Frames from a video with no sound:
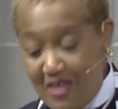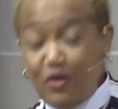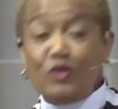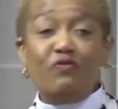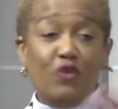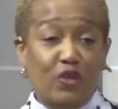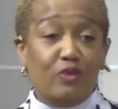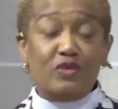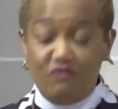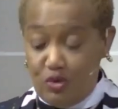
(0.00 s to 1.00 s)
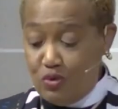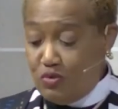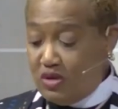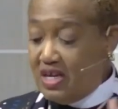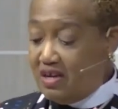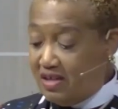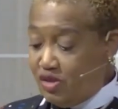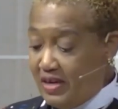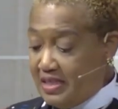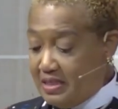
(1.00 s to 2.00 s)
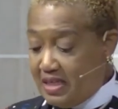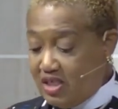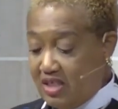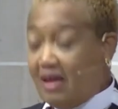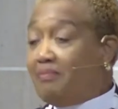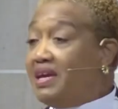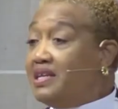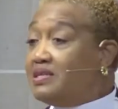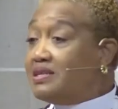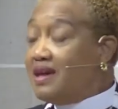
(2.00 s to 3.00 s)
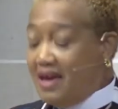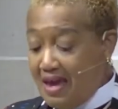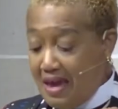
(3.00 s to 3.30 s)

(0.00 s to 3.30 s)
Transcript: And those, for those of you who need a translation, that means